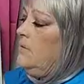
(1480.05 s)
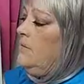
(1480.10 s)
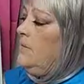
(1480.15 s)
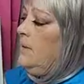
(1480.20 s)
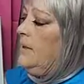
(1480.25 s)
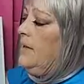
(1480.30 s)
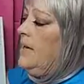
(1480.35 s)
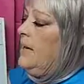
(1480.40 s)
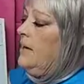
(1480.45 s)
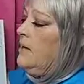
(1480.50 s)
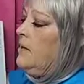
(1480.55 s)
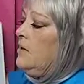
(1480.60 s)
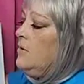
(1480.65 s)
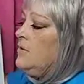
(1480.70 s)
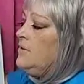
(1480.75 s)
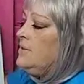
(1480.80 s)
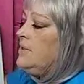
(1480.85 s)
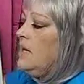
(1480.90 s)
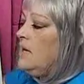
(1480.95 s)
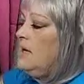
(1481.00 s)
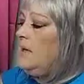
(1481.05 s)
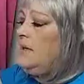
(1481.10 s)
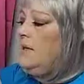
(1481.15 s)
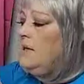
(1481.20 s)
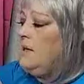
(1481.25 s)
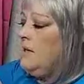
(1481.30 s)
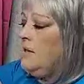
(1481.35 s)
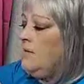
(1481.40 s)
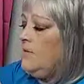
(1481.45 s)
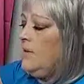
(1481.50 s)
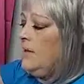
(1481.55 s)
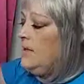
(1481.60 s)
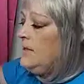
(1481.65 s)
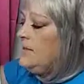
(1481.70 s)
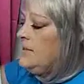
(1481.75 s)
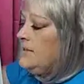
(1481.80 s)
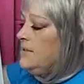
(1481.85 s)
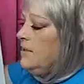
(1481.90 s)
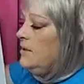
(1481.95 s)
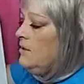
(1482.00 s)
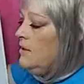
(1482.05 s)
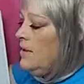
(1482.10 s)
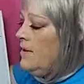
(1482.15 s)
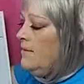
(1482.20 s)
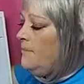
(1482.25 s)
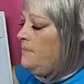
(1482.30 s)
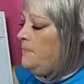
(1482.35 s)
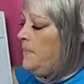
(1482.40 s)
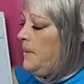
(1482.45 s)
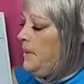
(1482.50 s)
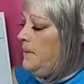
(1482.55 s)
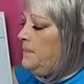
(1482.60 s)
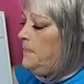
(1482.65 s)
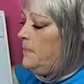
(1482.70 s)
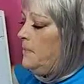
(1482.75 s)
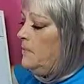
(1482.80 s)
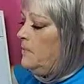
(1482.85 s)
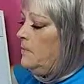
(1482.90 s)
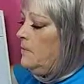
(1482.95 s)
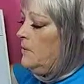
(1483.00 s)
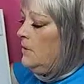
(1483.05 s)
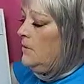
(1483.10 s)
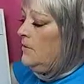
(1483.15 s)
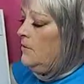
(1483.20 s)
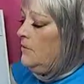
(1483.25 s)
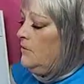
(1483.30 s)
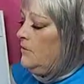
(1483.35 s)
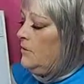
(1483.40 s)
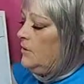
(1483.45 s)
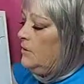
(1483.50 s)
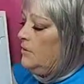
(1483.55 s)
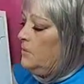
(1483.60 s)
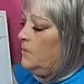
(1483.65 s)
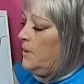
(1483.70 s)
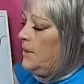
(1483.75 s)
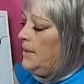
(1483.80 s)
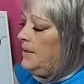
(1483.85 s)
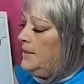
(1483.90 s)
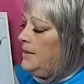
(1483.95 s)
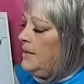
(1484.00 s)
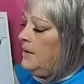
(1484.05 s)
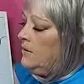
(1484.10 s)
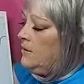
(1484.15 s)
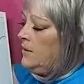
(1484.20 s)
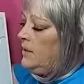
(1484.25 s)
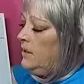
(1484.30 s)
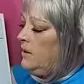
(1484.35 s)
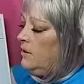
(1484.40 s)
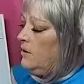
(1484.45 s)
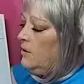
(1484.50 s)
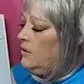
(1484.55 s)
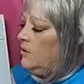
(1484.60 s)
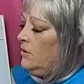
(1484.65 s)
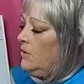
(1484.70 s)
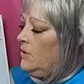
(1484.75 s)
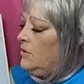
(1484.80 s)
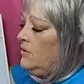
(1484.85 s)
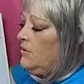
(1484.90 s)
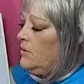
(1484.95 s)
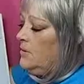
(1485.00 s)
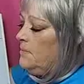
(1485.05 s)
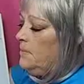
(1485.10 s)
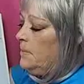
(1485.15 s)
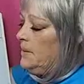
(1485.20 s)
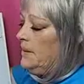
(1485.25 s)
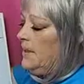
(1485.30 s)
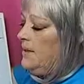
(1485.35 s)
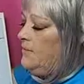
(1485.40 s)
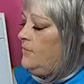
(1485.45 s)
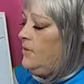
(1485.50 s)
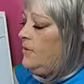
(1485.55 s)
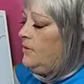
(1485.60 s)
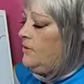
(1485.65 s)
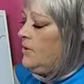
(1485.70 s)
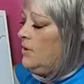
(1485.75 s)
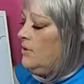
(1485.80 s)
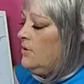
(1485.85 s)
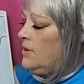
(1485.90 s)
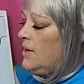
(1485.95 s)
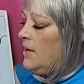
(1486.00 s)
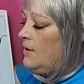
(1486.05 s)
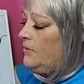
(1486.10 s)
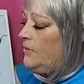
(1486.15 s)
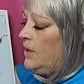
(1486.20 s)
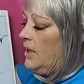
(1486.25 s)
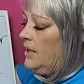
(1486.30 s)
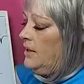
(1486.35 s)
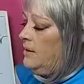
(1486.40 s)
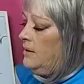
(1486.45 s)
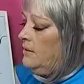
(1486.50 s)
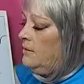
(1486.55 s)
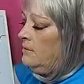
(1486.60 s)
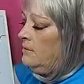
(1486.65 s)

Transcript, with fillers: the gecko side they still have people that are way down here that believe that they're nothing